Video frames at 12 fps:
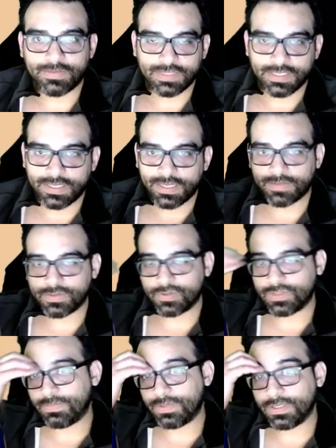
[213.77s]
Dating apps are
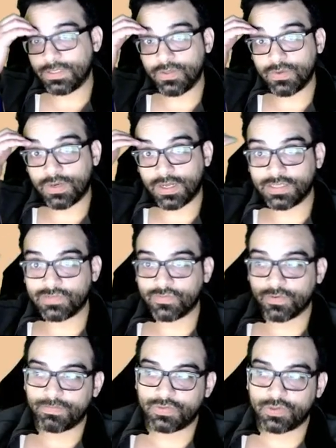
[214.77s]
typically utilized
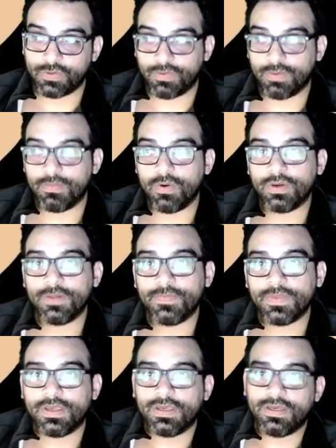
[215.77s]
to promote
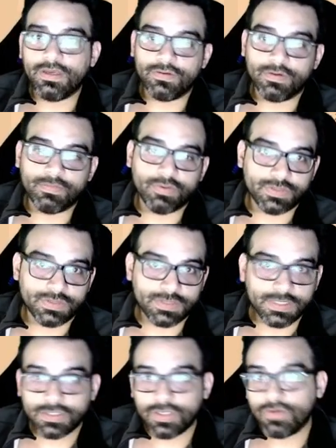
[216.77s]
either a person's
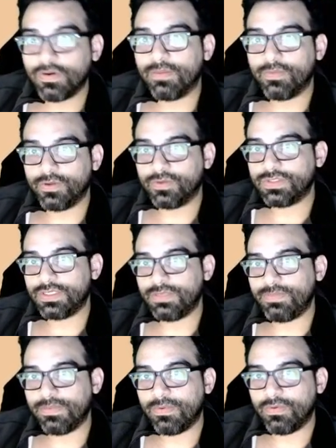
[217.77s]
Instagram, where you'll see
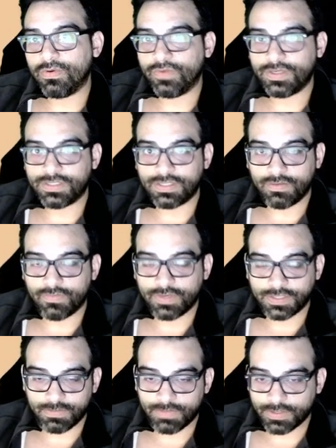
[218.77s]
people with racy
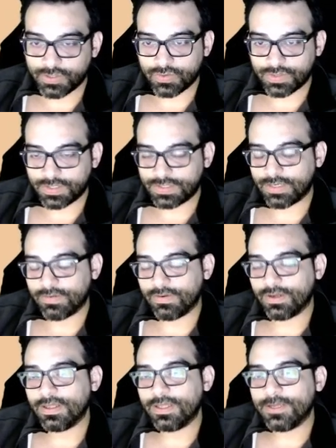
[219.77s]
pictures, etc.
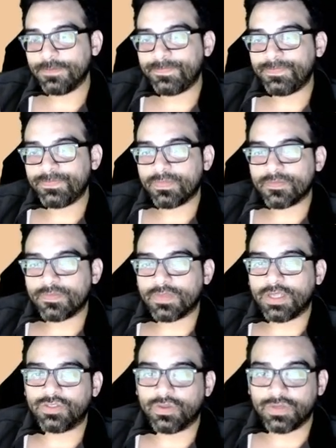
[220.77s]

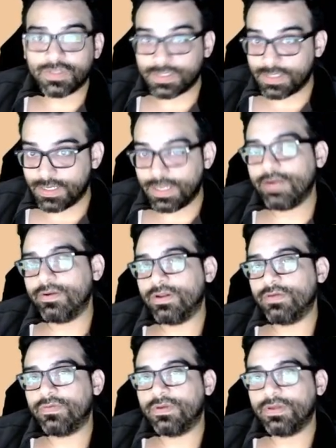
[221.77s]
And so this is the
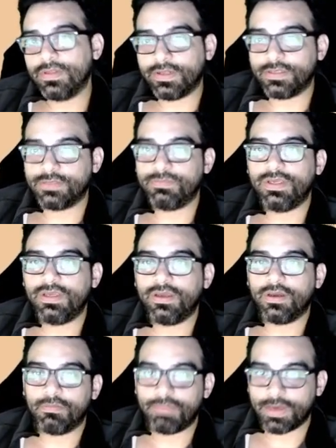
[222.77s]
narrative that is being
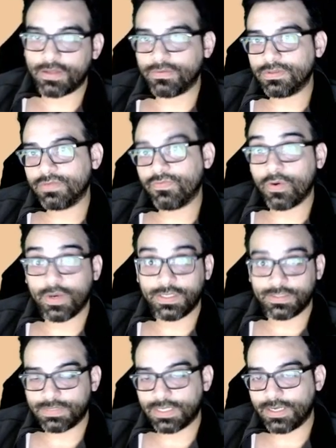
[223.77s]
peddled for quite
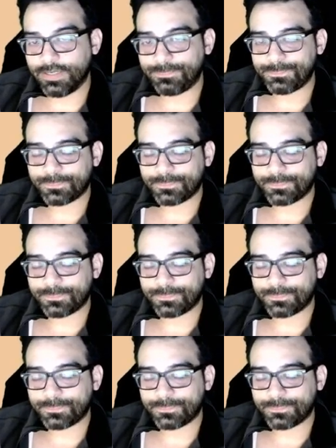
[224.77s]
some time.